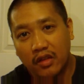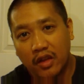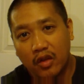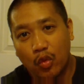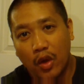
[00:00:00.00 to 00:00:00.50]
is
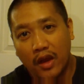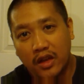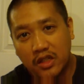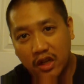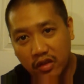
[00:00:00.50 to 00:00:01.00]
that why
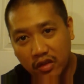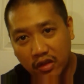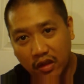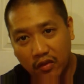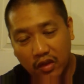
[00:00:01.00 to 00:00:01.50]
did Jesus
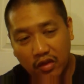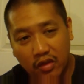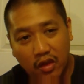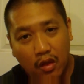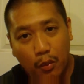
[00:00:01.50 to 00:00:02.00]
give
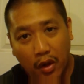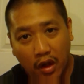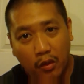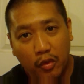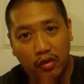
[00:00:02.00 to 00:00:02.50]
these
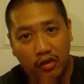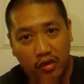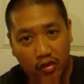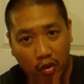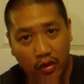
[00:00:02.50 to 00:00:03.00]
parables,
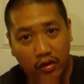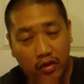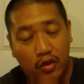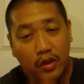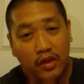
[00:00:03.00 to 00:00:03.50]
these stories
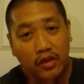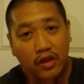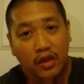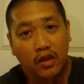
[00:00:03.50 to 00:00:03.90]
to us,